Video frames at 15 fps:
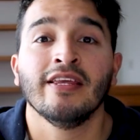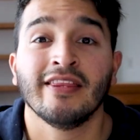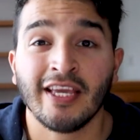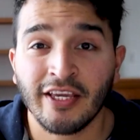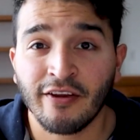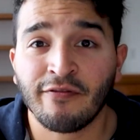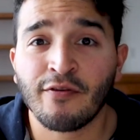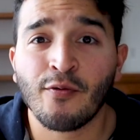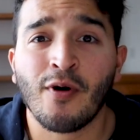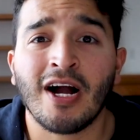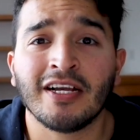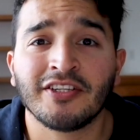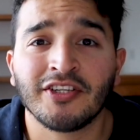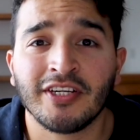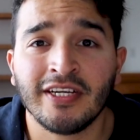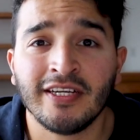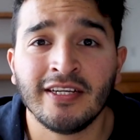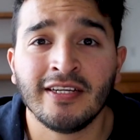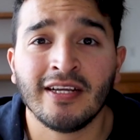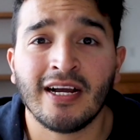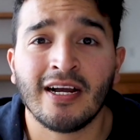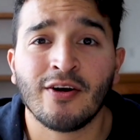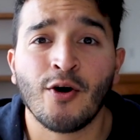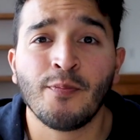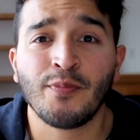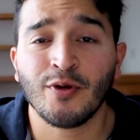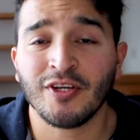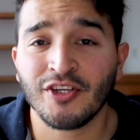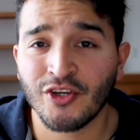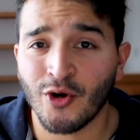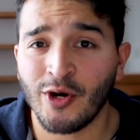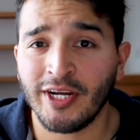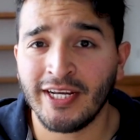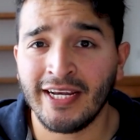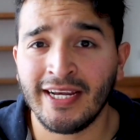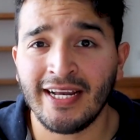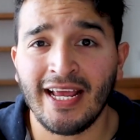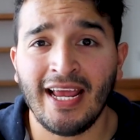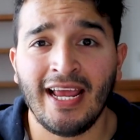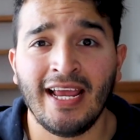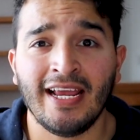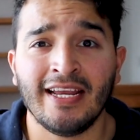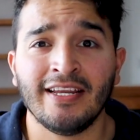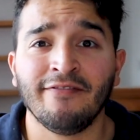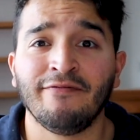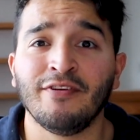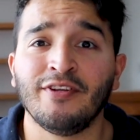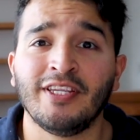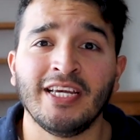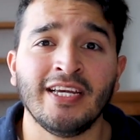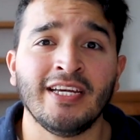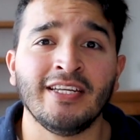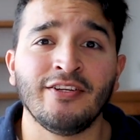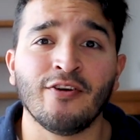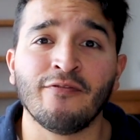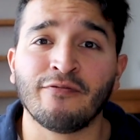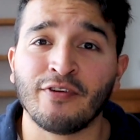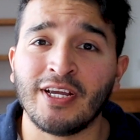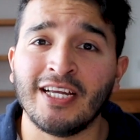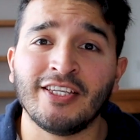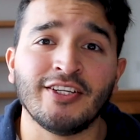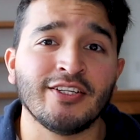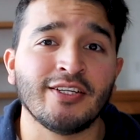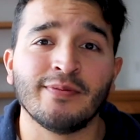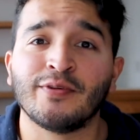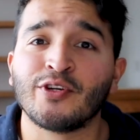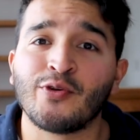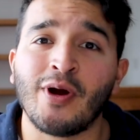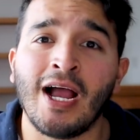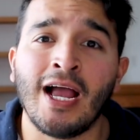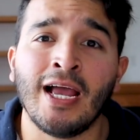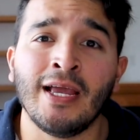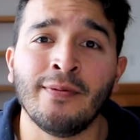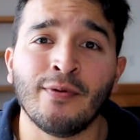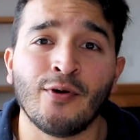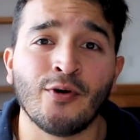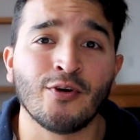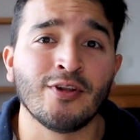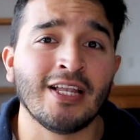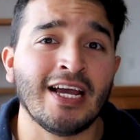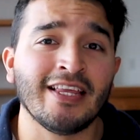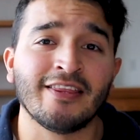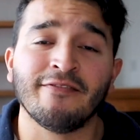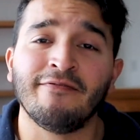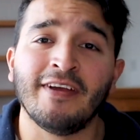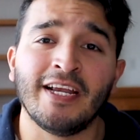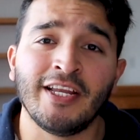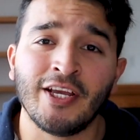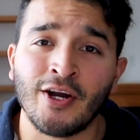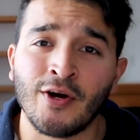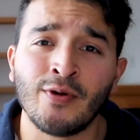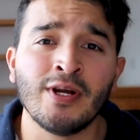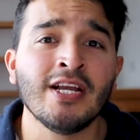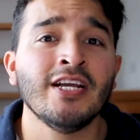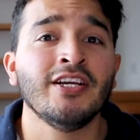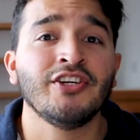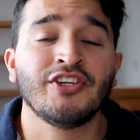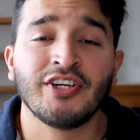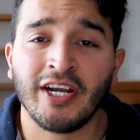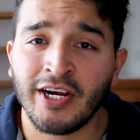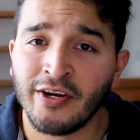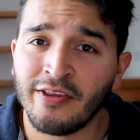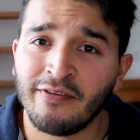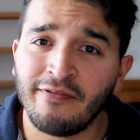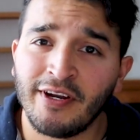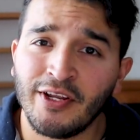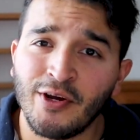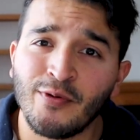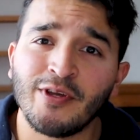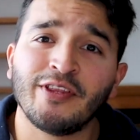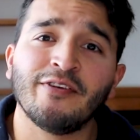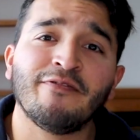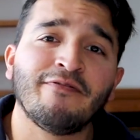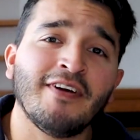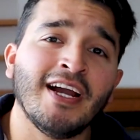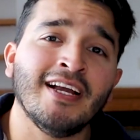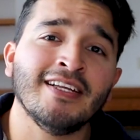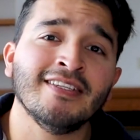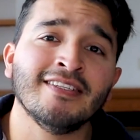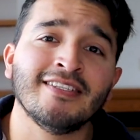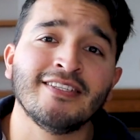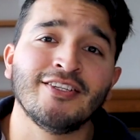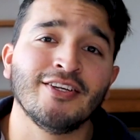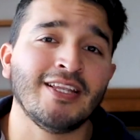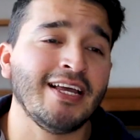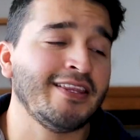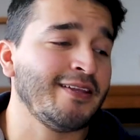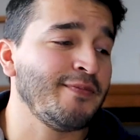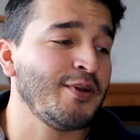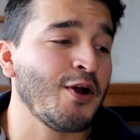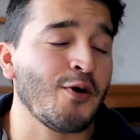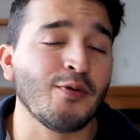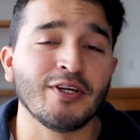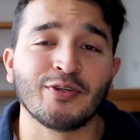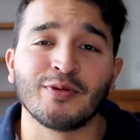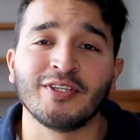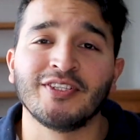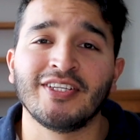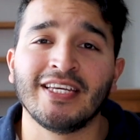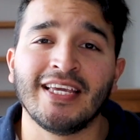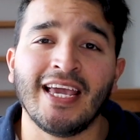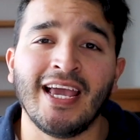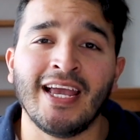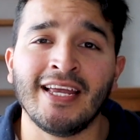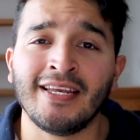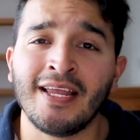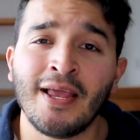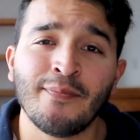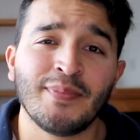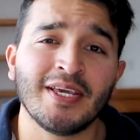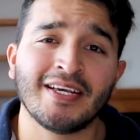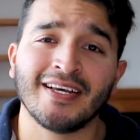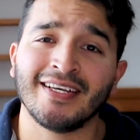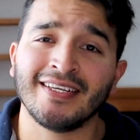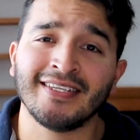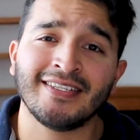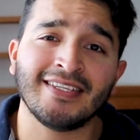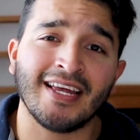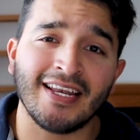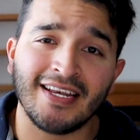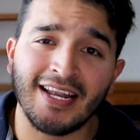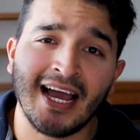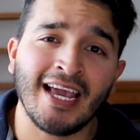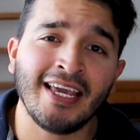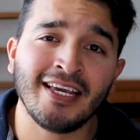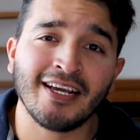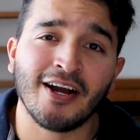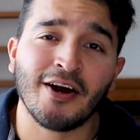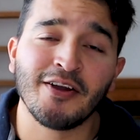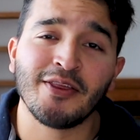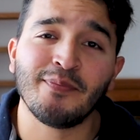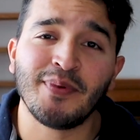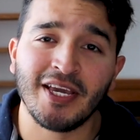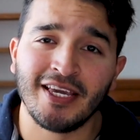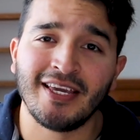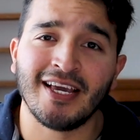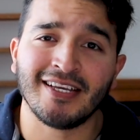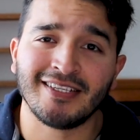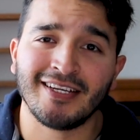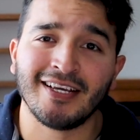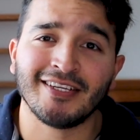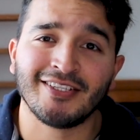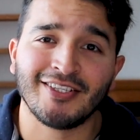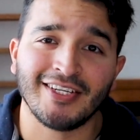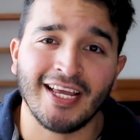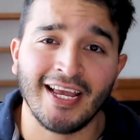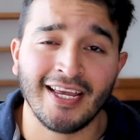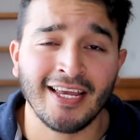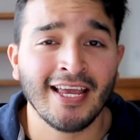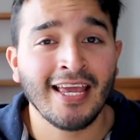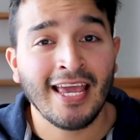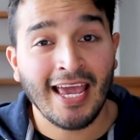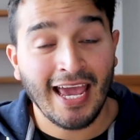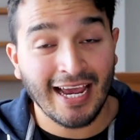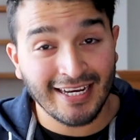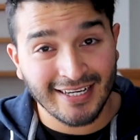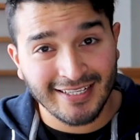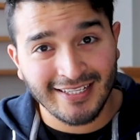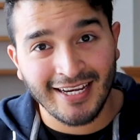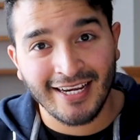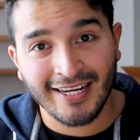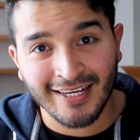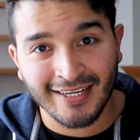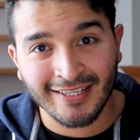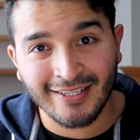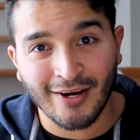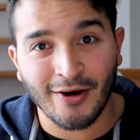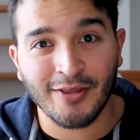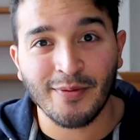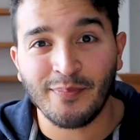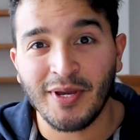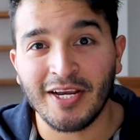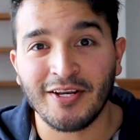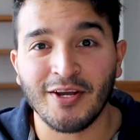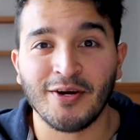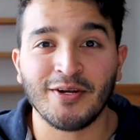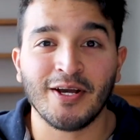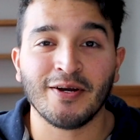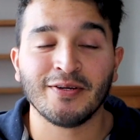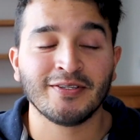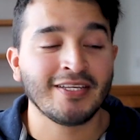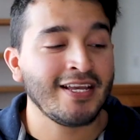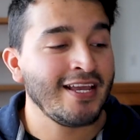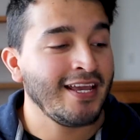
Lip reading: Thank you for watching. I hope you enjoyed it. And if you did, don't forget to subscribe or like the video. Share the video with your friends to let them know which ones to get, because Nike are the big yes today and Adidas are the big no-nos.